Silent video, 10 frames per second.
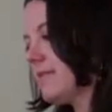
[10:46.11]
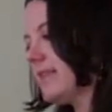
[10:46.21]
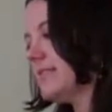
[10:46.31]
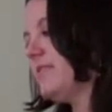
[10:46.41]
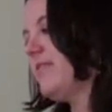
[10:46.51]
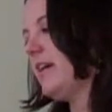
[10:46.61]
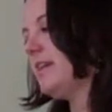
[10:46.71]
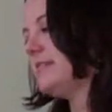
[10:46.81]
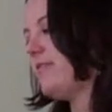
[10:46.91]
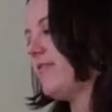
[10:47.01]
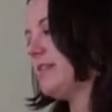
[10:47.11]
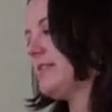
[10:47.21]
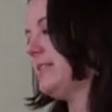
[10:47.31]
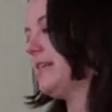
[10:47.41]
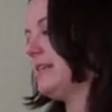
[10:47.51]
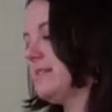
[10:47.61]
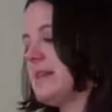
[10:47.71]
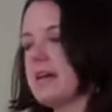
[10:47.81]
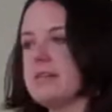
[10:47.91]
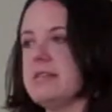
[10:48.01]
Because it's very easy for us to get
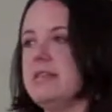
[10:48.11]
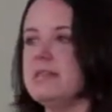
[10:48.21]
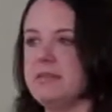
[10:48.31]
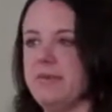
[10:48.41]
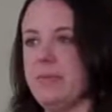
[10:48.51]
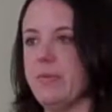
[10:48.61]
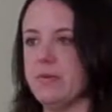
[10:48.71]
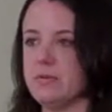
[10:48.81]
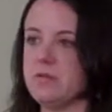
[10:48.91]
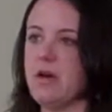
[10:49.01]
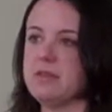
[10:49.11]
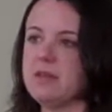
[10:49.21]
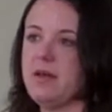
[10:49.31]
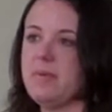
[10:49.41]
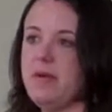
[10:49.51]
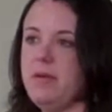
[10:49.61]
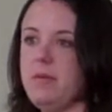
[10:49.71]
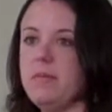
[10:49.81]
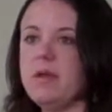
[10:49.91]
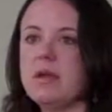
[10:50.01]
sucked into people's gossip, and
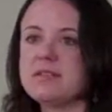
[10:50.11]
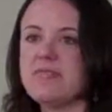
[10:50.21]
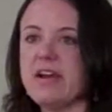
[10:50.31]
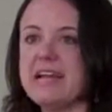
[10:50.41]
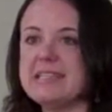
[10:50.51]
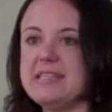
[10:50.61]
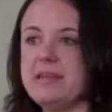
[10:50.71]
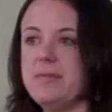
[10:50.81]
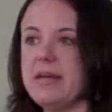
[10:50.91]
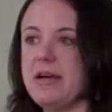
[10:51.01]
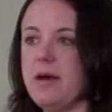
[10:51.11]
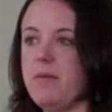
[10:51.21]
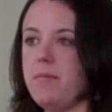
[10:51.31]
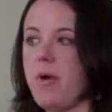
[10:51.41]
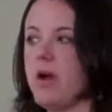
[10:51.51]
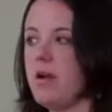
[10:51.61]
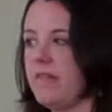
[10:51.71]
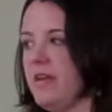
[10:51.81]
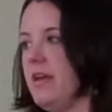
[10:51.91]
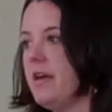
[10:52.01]
it's very easy to become part
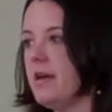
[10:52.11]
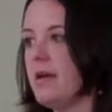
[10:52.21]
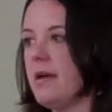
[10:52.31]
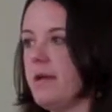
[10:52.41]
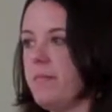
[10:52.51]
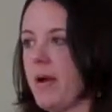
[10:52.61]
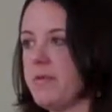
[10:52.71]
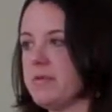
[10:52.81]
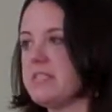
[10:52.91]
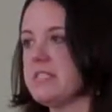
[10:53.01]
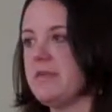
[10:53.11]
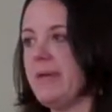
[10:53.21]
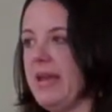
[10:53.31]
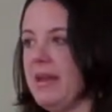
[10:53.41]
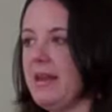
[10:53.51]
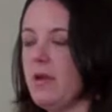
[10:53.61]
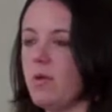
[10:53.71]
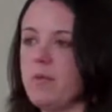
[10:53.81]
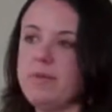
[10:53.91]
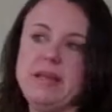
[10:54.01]
of it by participating
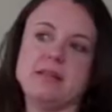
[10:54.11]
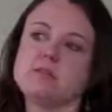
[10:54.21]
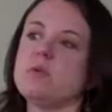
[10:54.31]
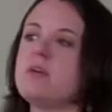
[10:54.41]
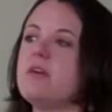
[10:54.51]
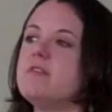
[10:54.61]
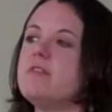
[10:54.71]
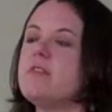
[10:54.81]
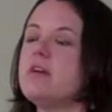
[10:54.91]
or being sort of,